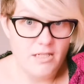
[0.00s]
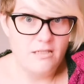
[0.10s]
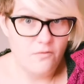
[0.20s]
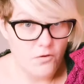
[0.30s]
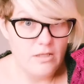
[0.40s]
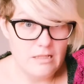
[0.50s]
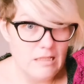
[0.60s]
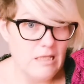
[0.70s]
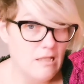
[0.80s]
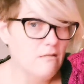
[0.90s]
is
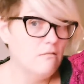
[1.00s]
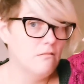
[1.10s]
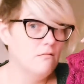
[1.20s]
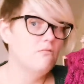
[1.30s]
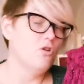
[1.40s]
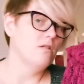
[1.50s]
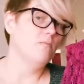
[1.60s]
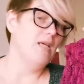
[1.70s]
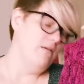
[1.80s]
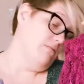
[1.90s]
freezing here. Trust me.